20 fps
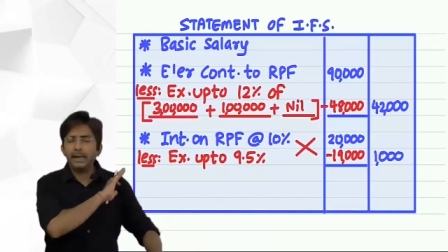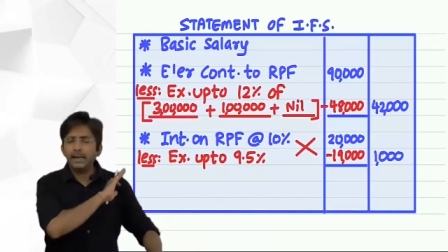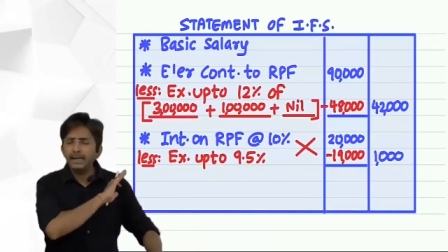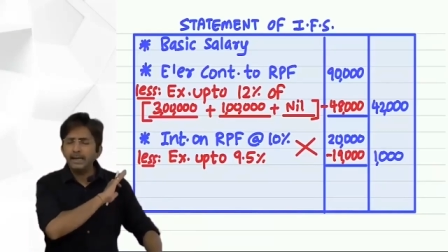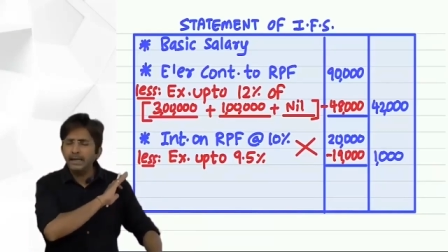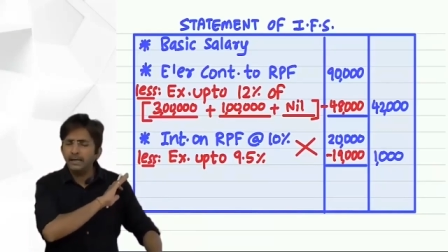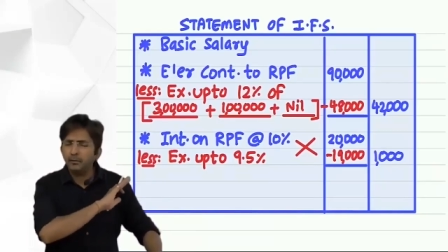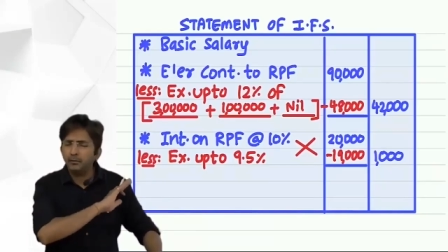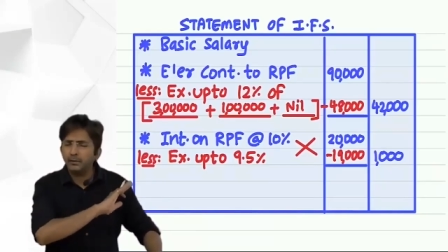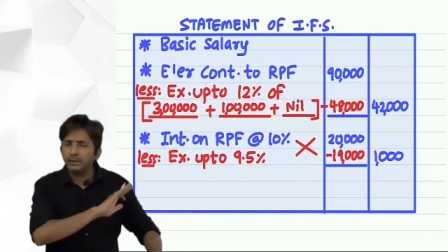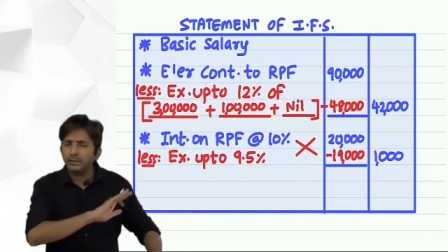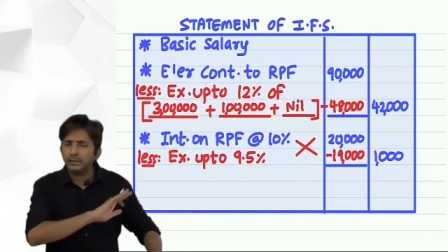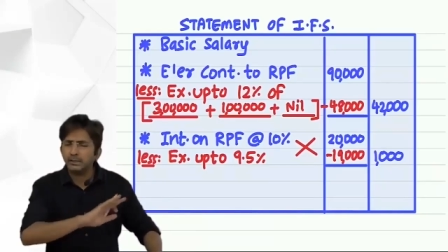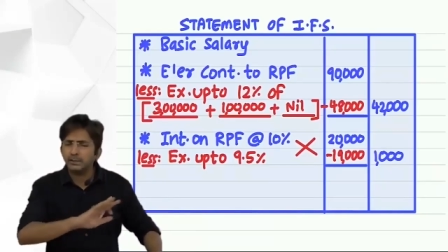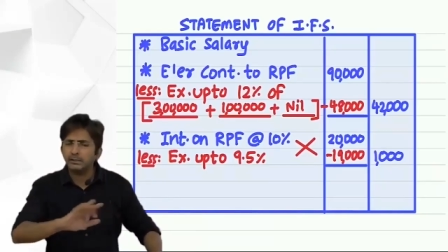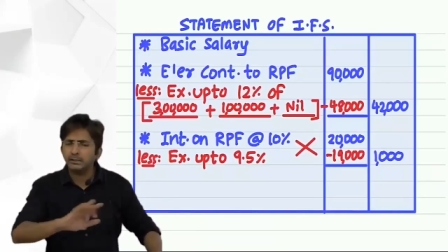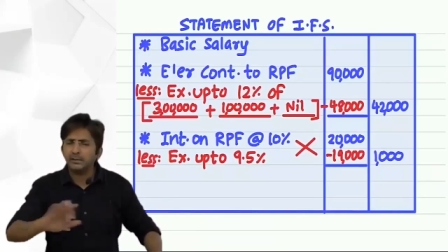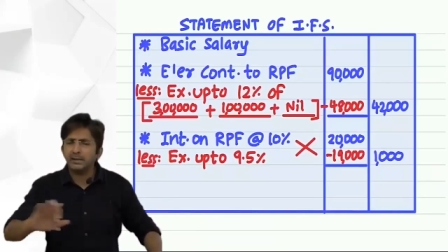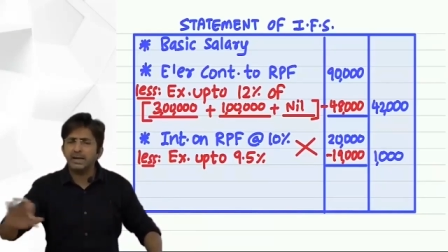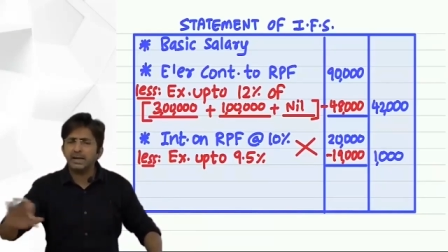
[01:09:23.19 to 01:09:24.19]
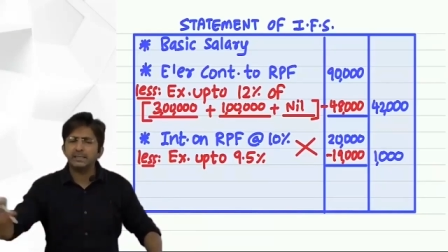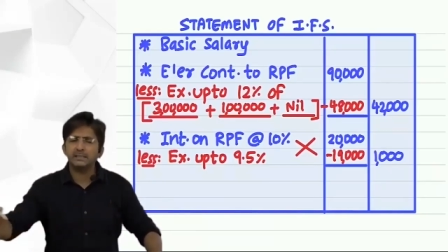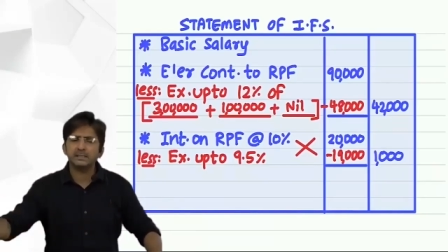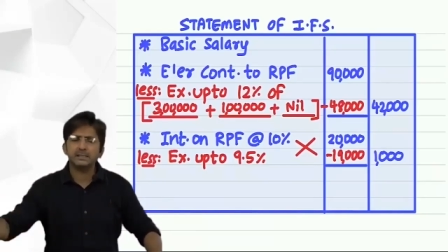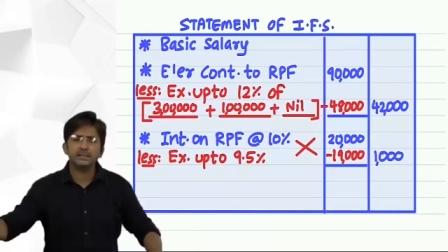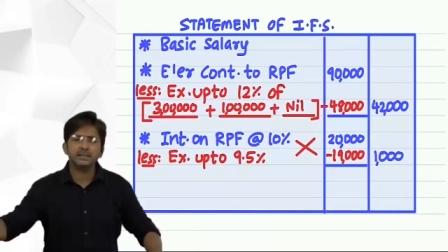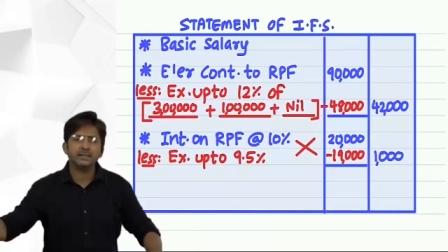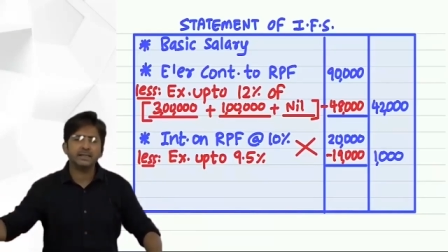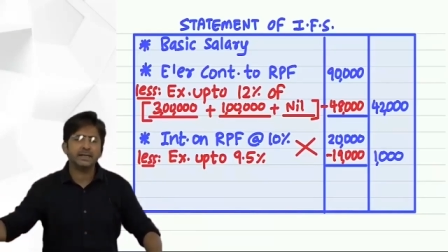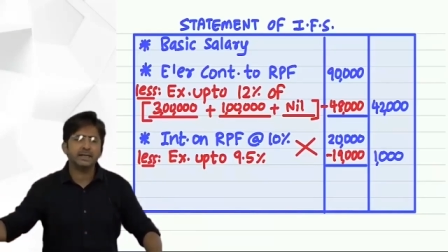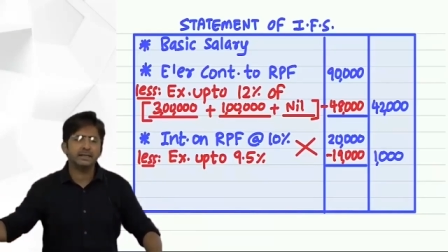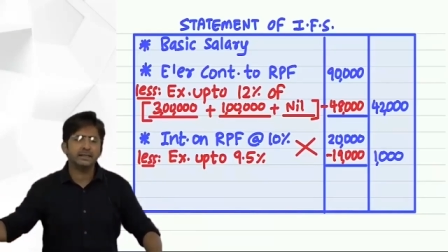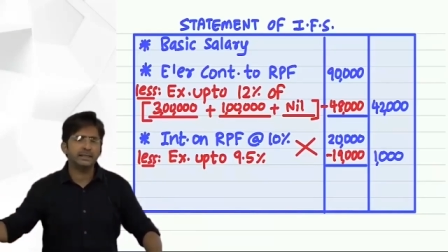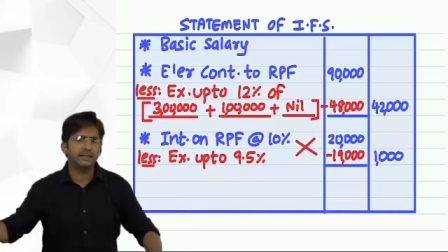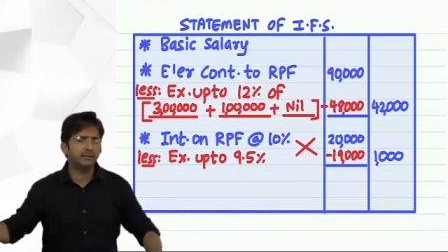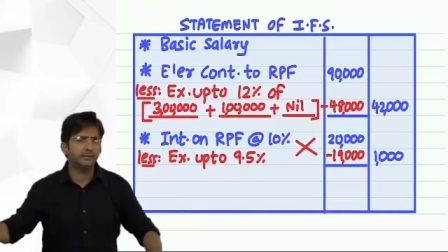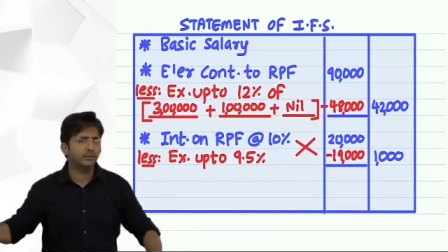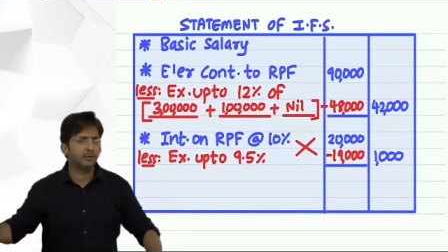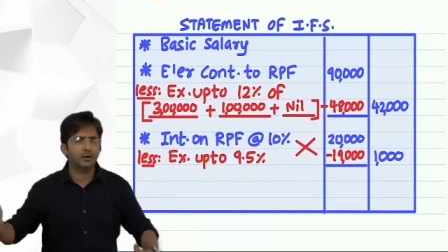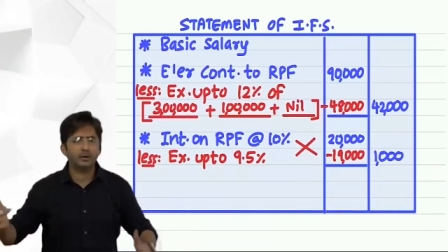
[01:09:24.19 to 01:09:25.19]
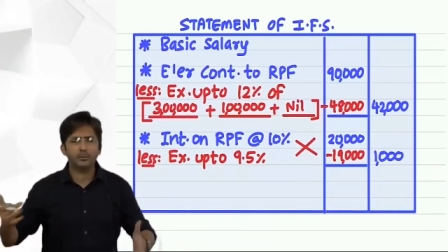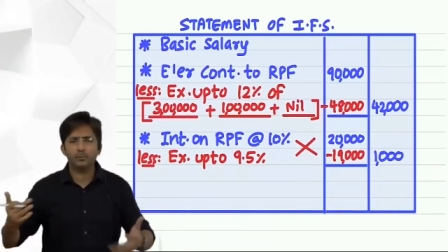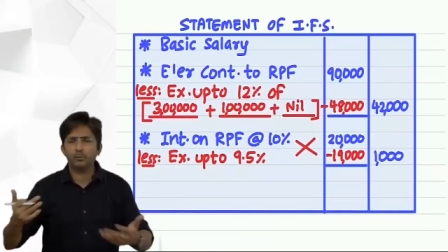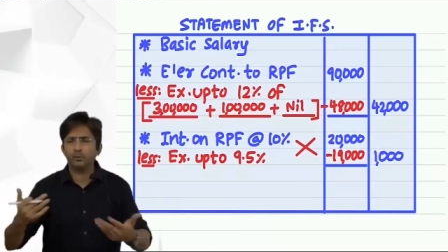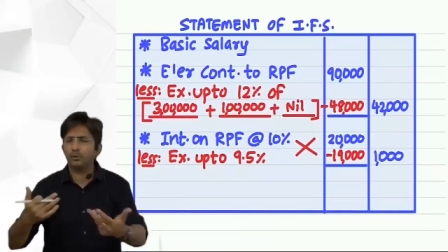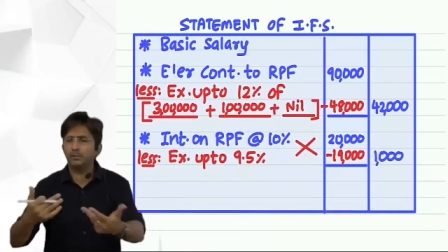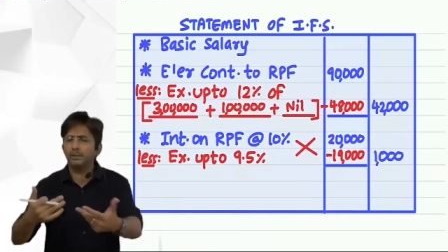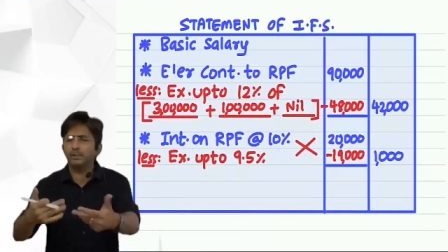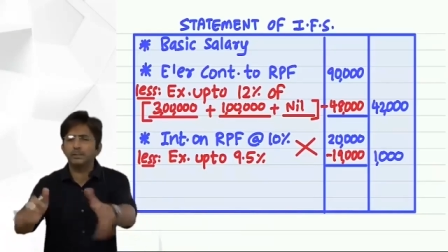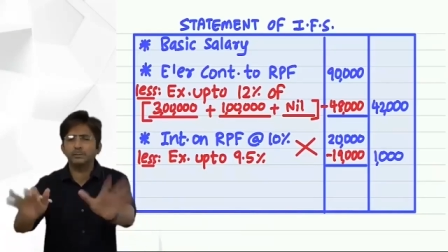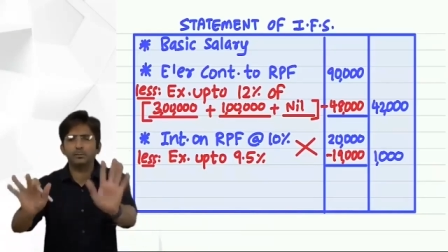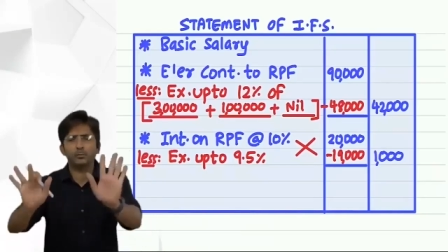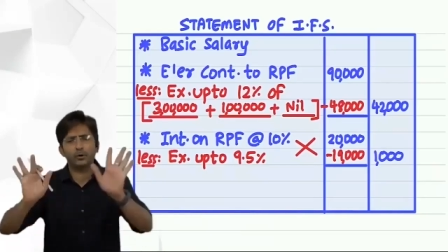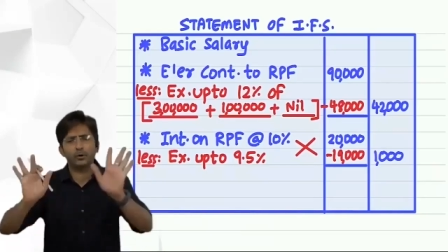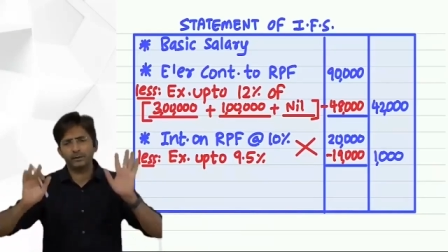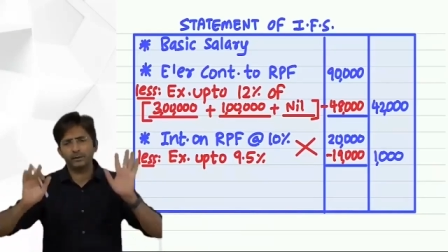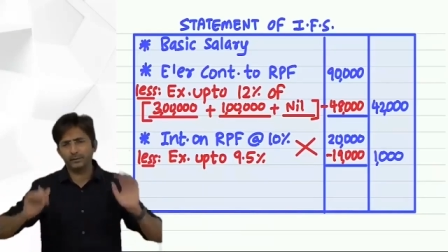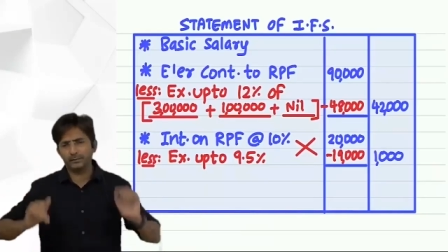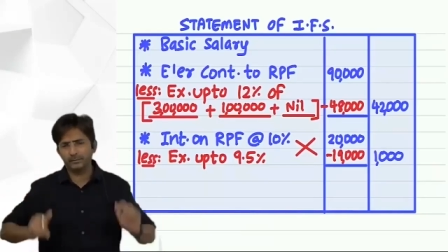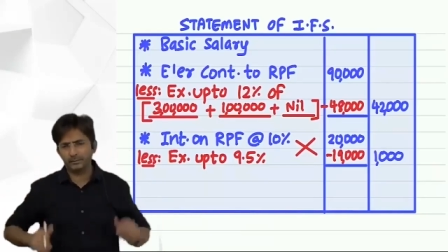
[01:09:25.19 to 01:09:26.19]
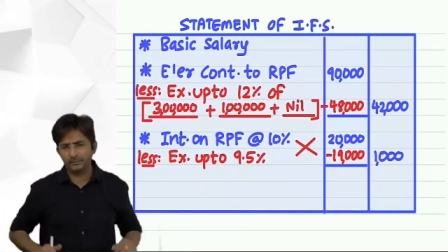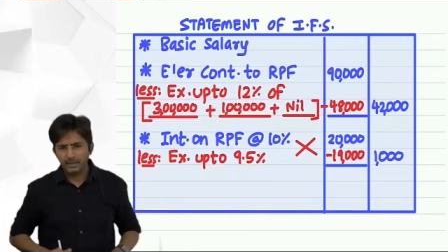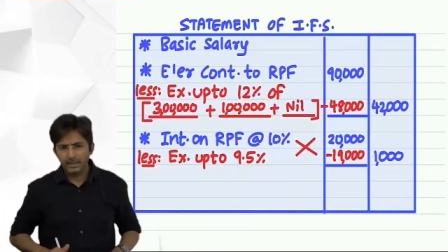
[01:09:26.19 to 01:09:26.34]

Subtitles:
any questions of ICA, they have not put this point.